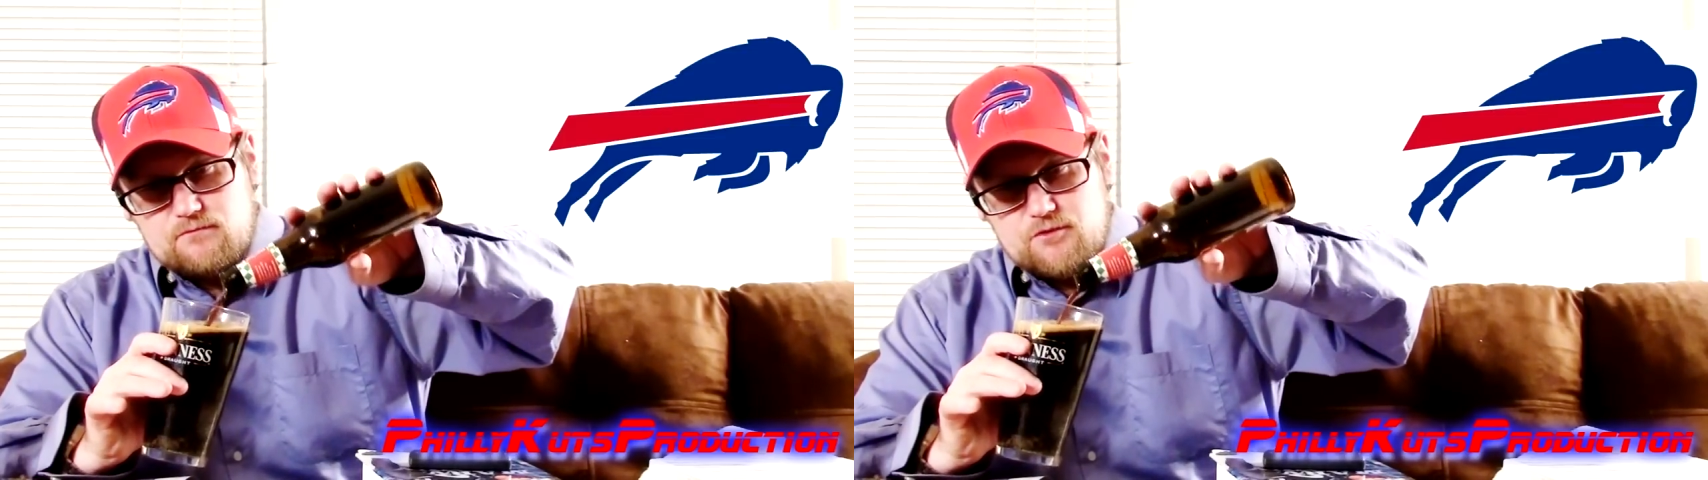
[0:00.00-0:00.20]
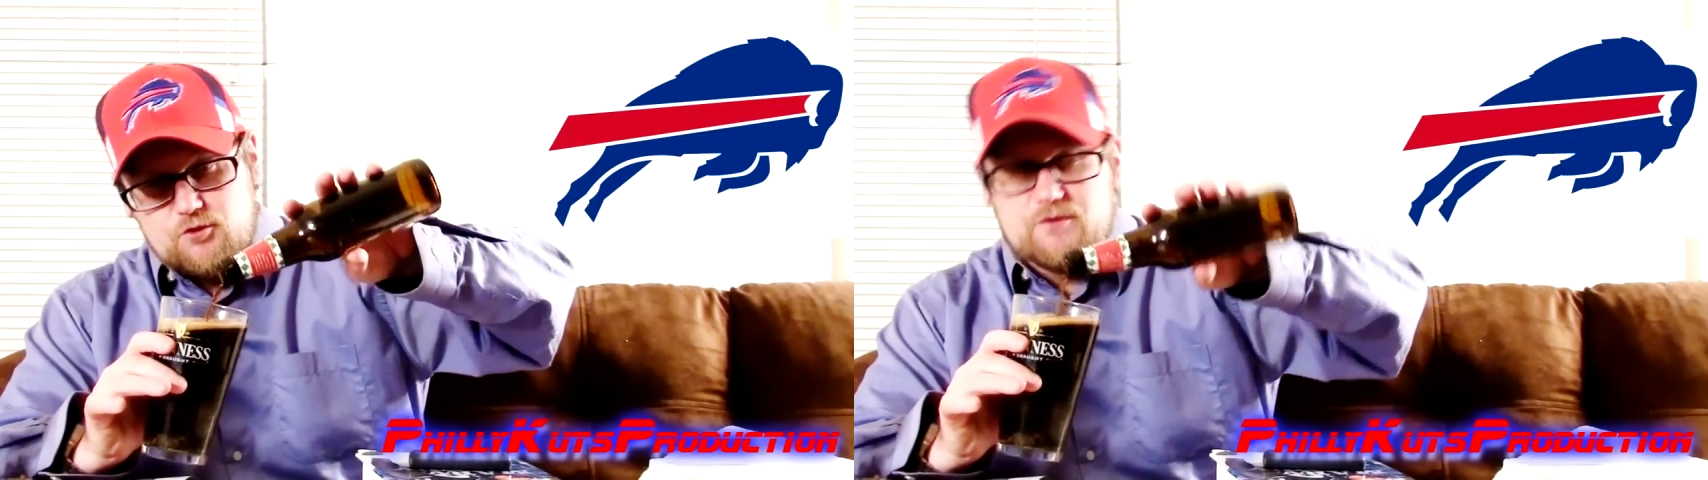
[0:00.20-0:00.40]

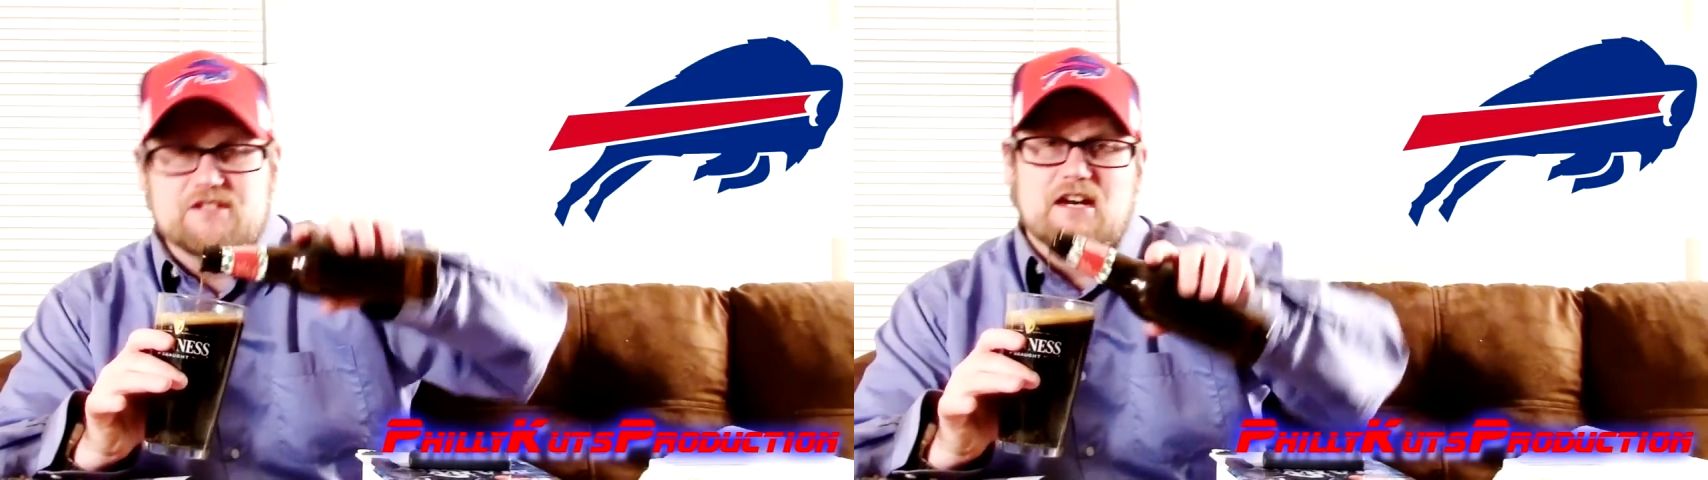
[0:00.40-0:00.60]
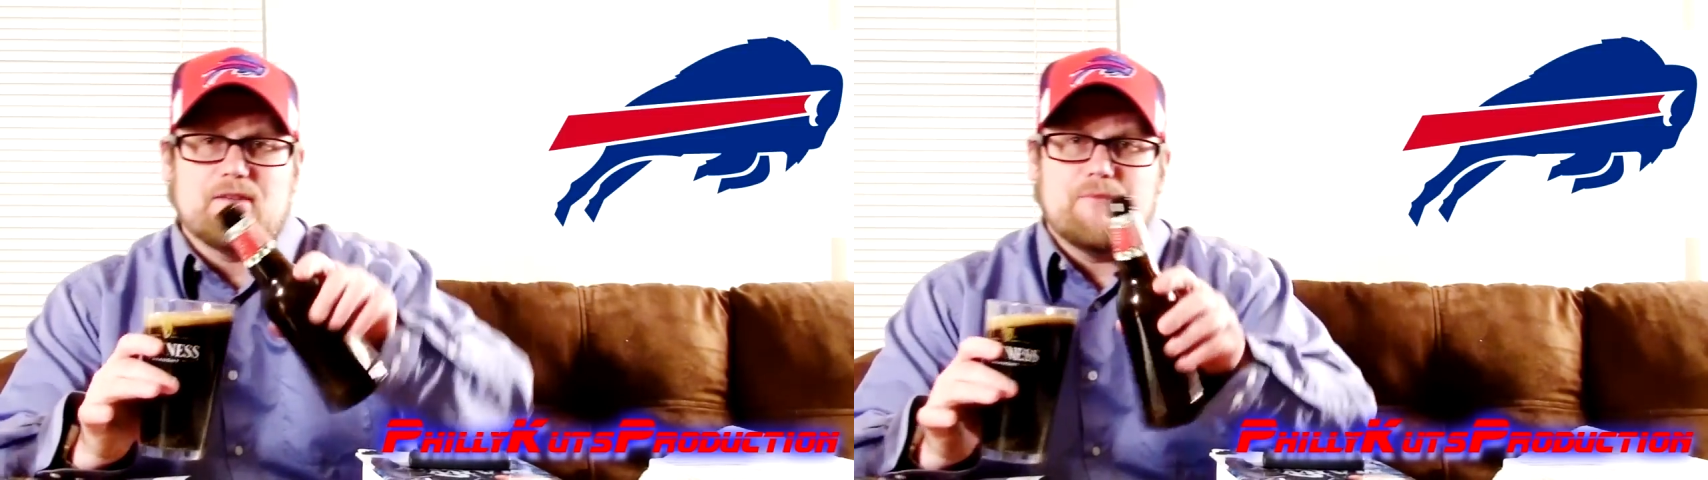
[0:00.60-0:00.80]
Do we
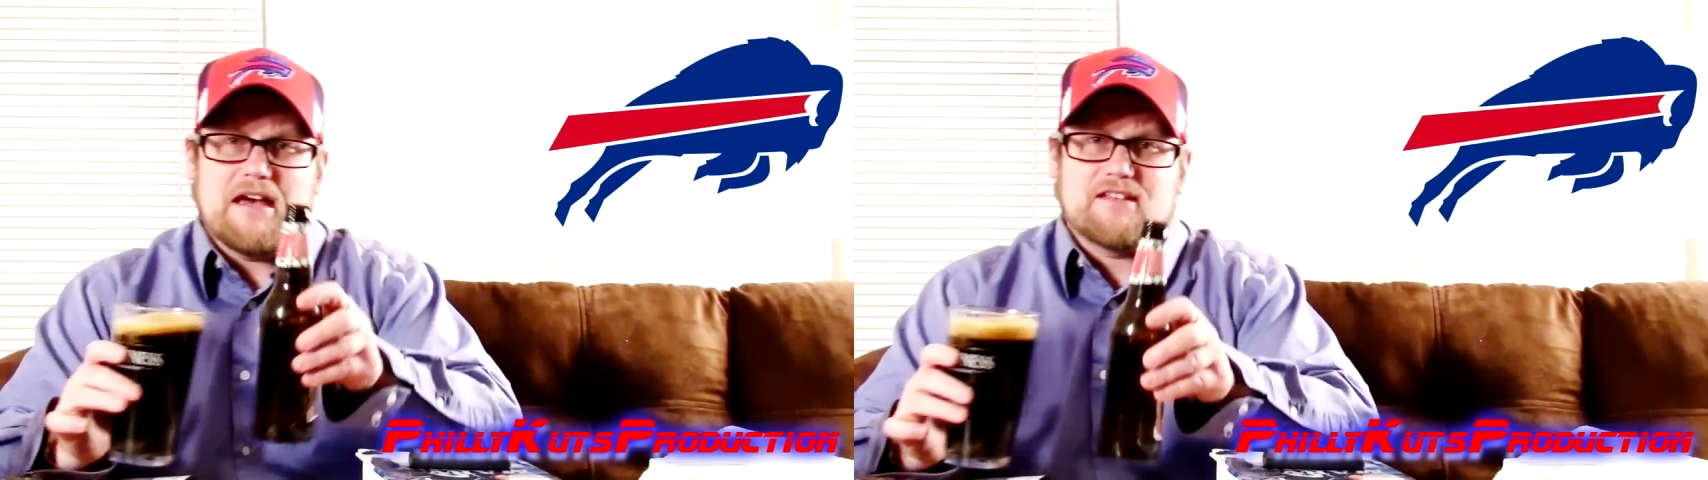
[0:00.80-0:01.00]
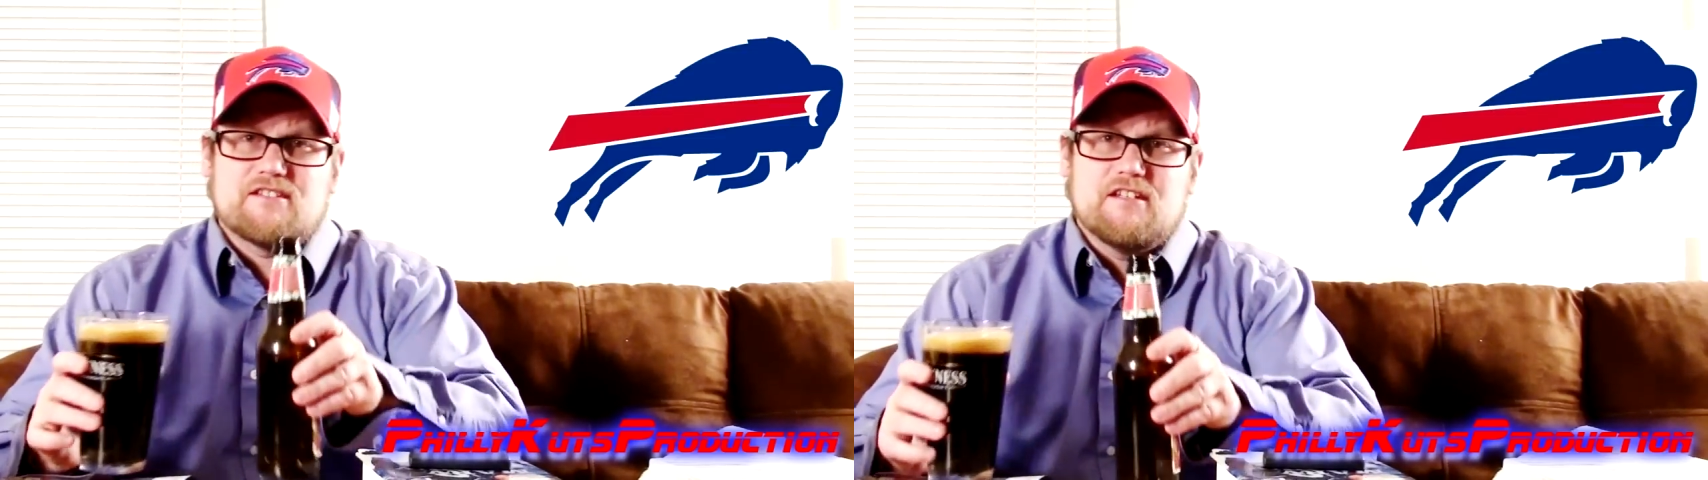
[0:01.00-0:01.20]
sign
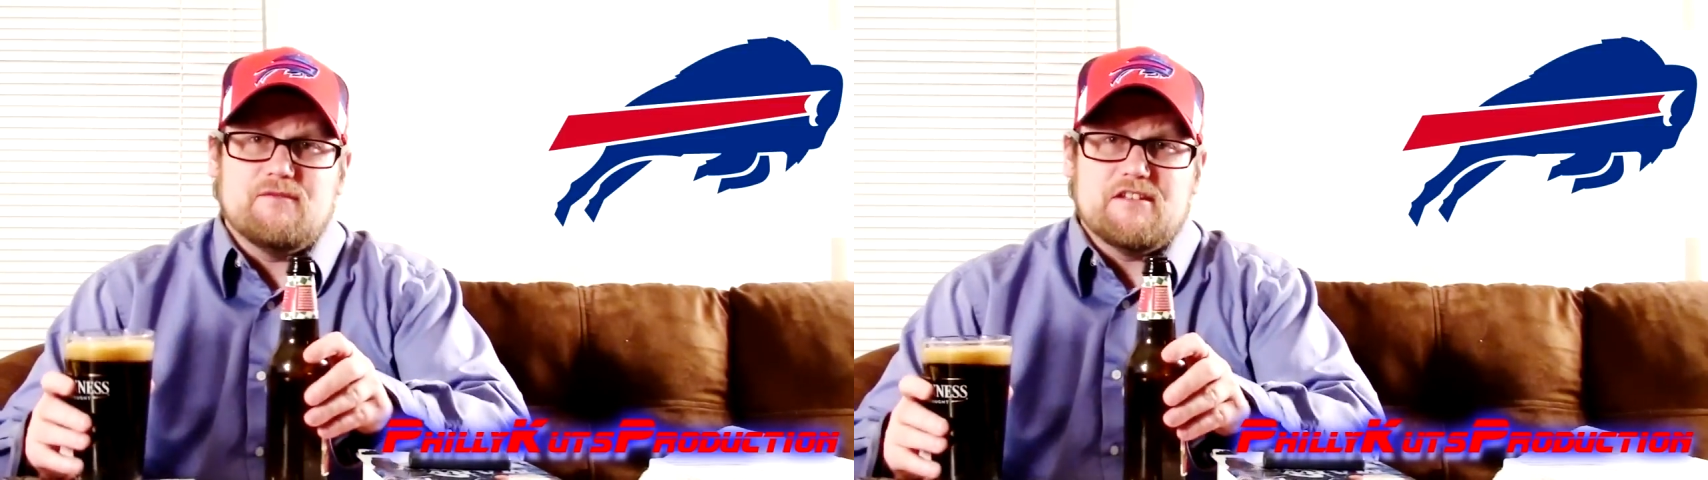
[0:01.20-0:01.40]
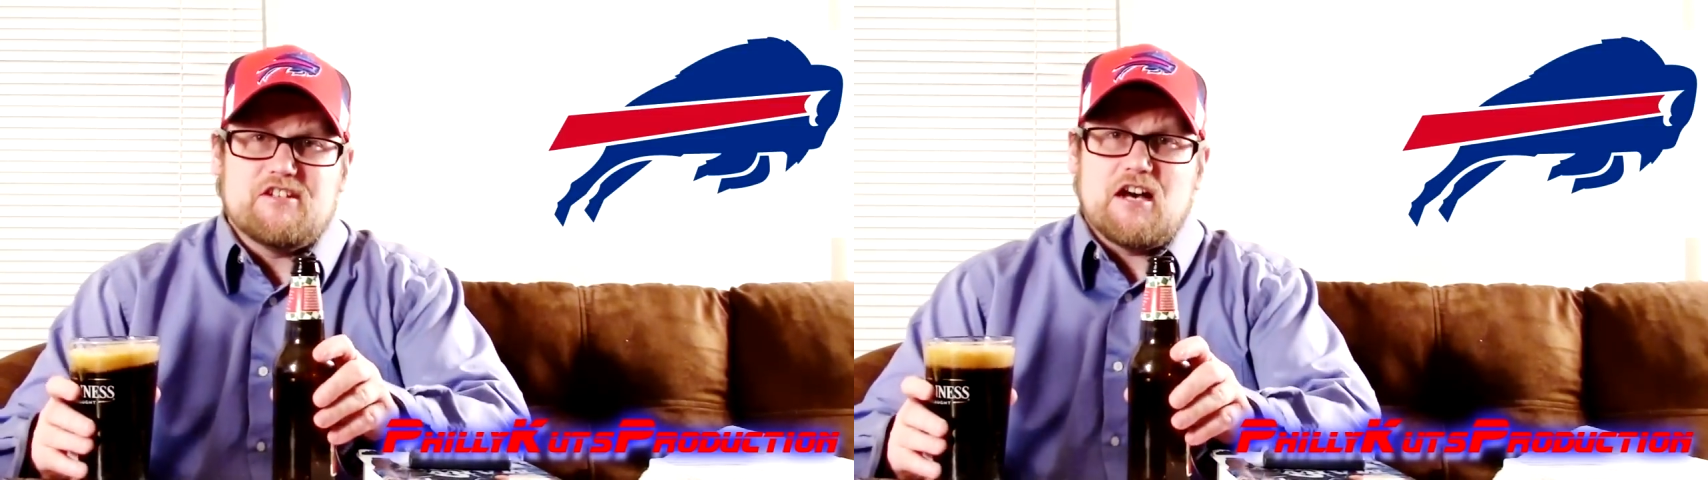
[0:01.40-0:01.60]
back
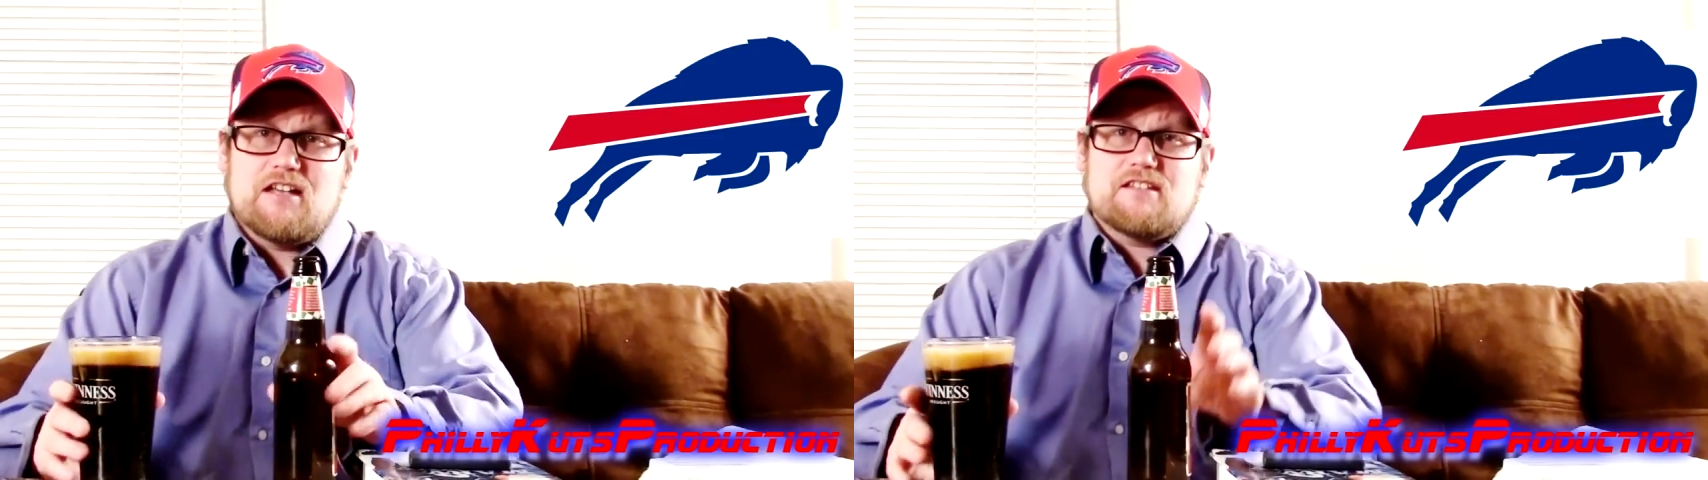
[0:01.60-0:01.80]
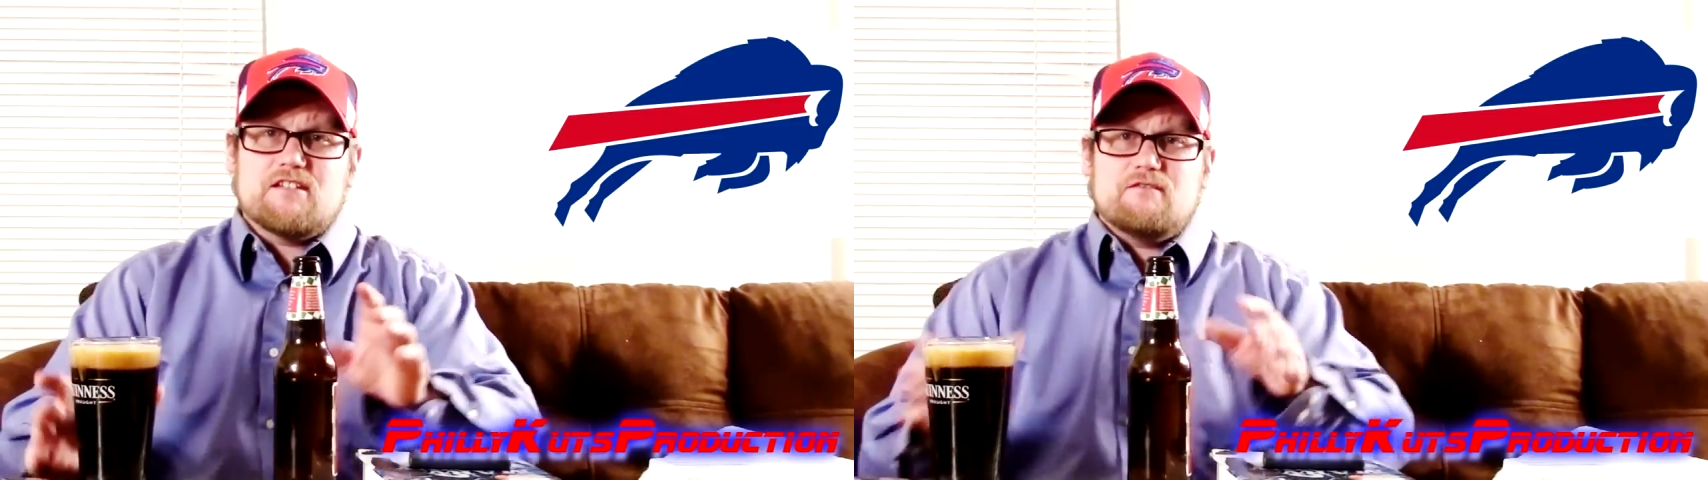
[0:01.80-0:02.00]
Stevie
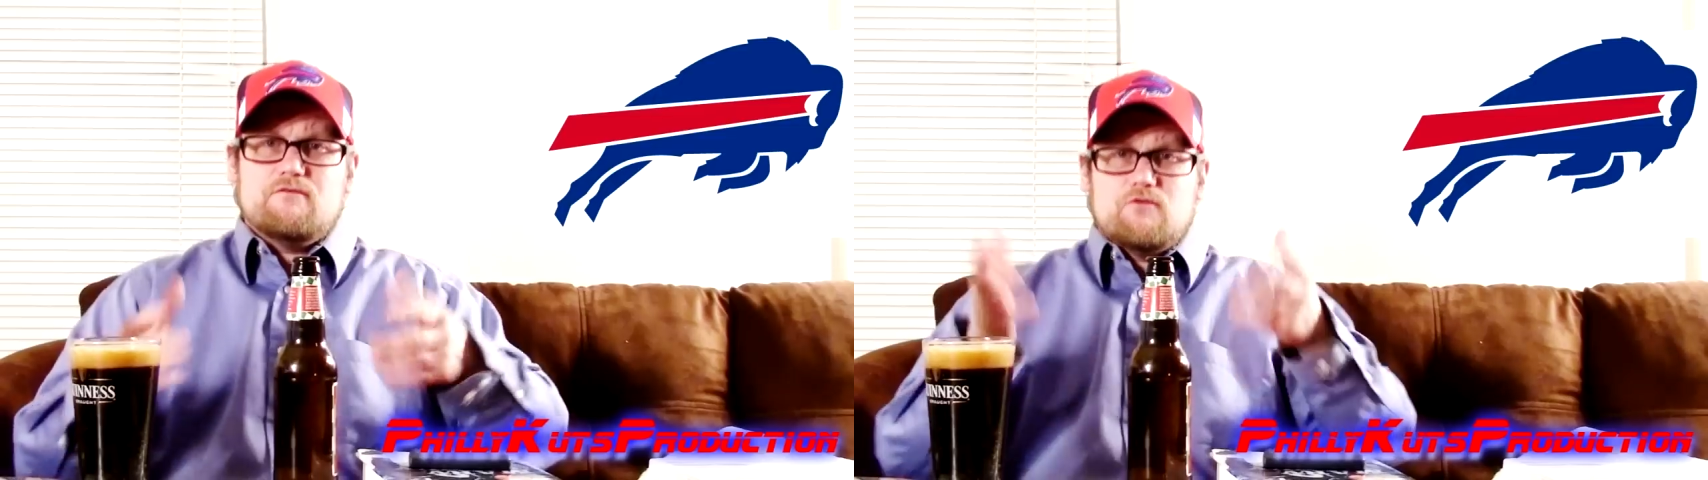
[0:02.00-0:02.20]
Johnson,